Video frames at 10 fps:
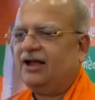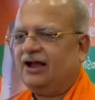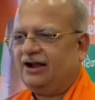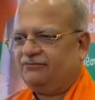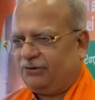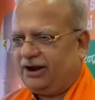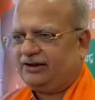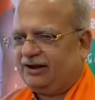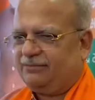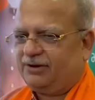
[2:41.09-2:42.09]
And for
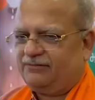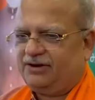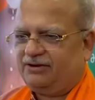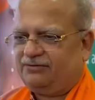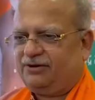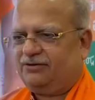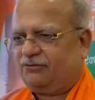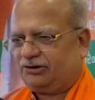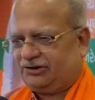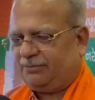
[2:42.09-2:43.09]
example, we have
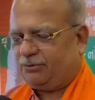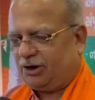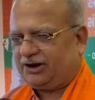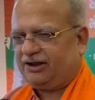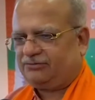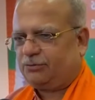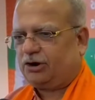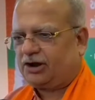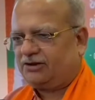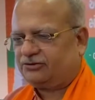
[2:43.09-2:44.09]
WhatsApp
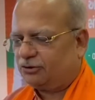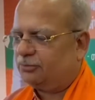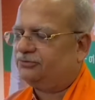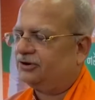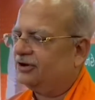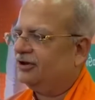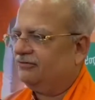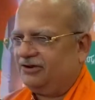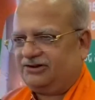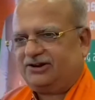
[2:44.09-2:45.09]
broadcast groups
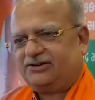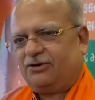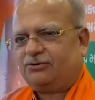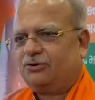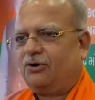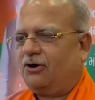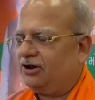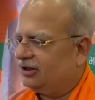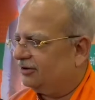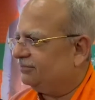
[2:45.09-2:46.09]
which reach out to all
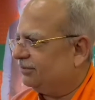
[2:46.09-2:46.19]
the